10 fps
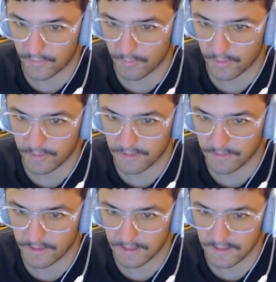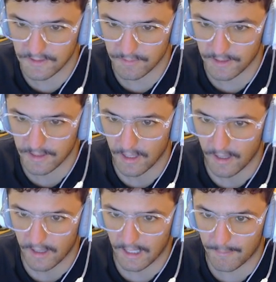And what do we do on ES? We
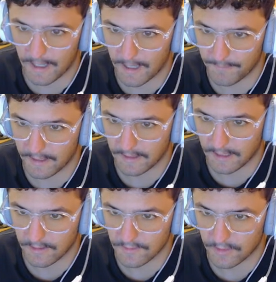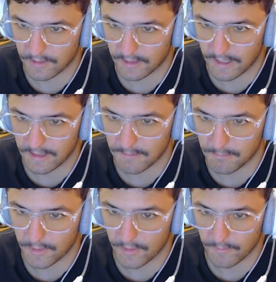come up, then consolidate, then
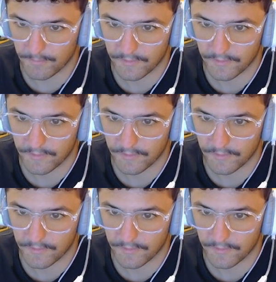boom.